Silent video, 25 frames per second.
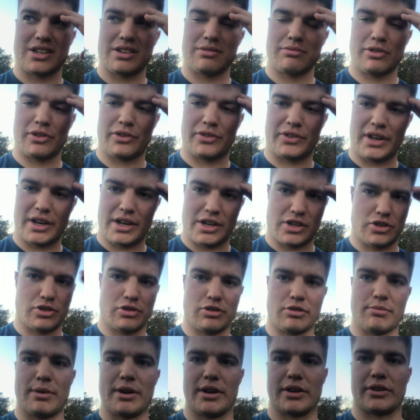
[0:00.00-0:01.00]
I didn't really see any
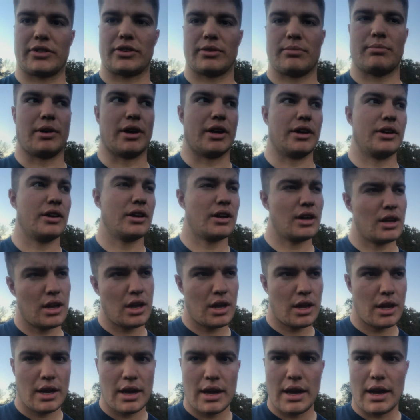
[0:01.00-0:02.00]
shooter bucks, but
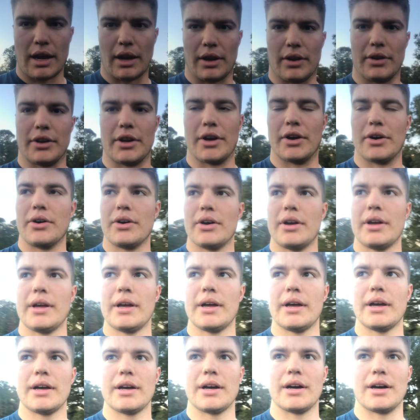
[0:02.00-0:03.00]
I don't know.
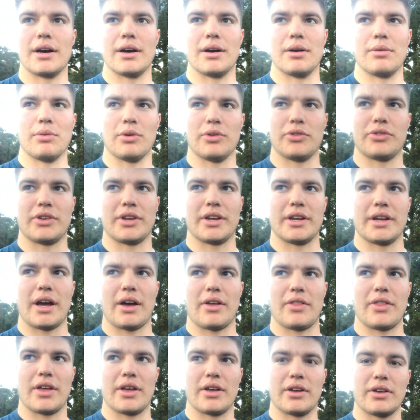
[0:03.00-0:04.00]
We'll see
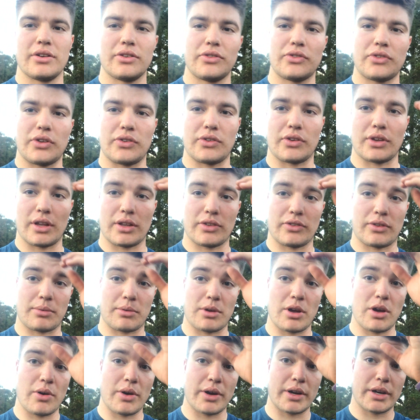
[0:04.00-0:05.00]
how the season ends
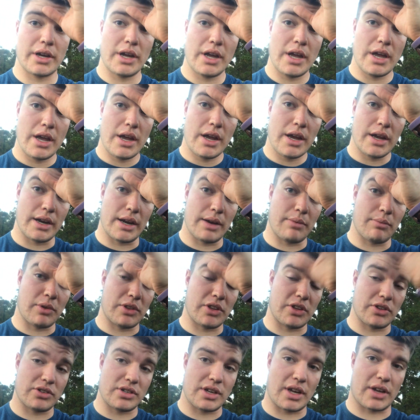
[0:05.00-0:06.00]
up going and
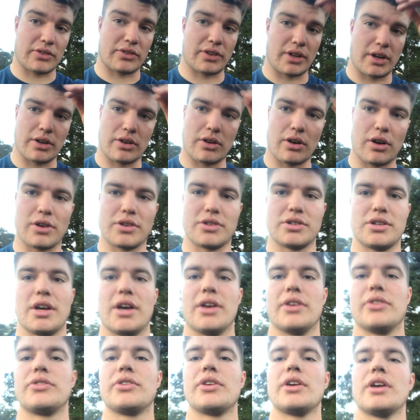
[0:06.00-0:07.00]
what this next set of card
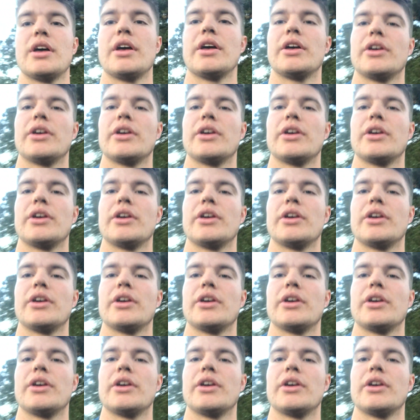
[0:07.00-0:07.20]
does.